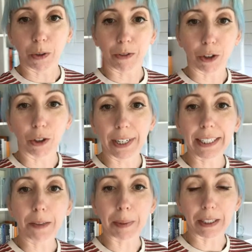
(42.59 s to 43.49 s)
one of your
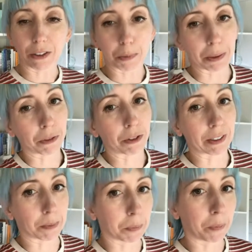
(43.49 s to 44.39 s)
landing pages, perhaps, for
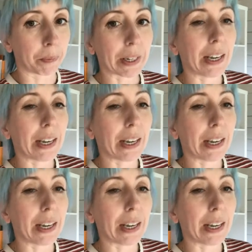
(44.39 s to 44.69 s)
example.